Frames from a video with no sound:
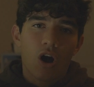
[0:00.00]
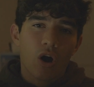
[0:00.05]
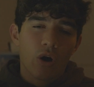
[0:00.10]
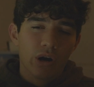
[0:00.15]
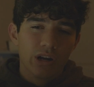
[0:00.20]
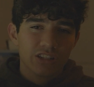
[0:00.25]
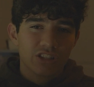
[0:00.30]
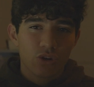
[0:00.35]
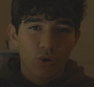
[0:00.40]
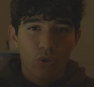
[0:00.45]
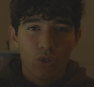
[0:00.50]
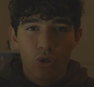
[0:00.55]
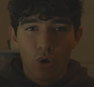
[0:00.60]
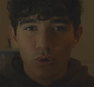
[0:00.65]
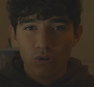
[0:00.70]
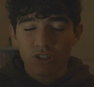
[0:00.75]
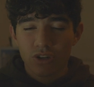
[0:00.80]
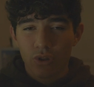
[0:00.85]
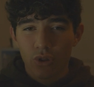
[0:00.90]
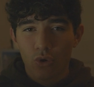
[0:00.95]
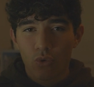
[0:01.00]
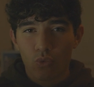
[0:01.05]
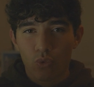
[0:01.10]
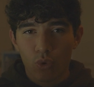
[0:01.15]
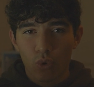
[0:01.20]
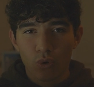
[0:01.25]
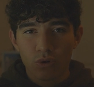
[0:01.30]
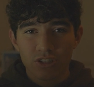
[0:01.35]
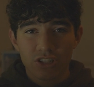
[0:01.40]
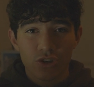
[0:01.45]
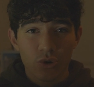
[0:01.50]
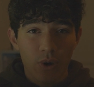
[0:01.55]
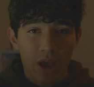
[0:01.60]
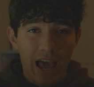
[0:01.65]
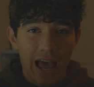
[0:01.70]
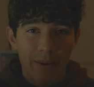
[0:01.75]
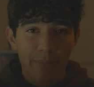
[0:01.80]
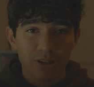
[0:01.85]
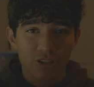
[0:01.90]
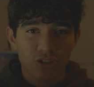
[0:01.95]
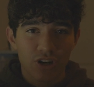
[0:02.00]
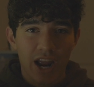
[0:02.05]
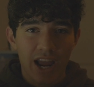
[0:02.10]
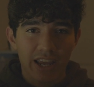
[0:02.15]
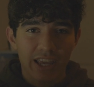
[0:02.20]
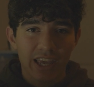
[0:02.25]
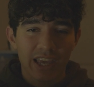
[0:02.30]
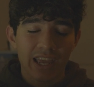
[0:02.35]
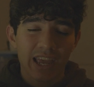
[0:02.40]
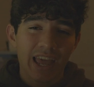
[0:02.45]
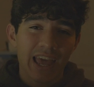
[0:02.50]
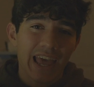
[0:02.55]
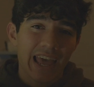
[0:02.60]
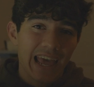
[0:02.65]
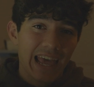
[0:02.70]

Alright, so those are the rules to habit tracking.